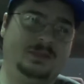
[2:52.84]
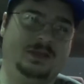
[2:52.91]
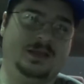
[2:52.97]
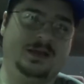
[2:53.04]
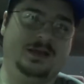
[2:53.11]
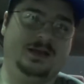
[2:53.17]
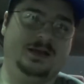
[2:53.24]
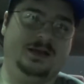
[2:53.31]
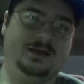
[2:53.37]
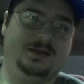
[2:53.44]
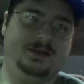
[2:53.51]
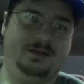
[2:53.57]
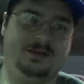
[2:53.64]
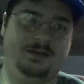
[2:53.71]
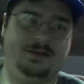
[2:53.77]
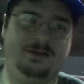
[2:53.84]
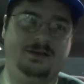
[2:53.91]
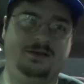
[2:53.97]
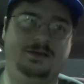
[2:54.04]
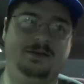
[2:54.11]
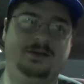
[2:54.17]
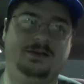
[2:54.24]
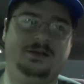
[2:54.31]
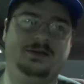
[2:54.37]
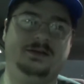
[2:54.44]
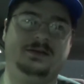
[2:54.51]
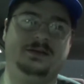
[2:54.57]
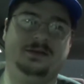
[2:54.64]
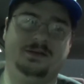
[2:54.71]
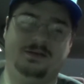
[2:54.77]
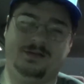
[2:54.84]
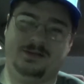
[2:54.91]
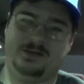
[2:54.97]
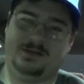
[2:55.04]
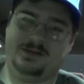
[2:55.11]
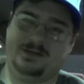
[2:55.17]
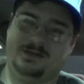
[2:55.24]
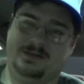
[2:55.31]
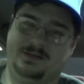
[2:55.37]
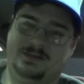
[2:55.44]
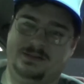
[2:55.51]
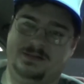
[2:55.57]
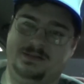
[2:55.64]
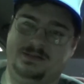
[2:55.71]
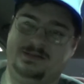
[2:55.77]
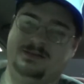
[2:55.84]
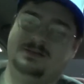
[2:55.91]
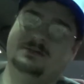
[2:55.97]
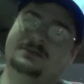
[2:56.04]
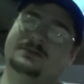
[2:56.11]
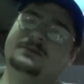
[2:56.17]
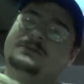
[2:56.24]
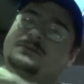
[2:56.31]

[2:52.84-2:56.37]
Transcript: [no speech]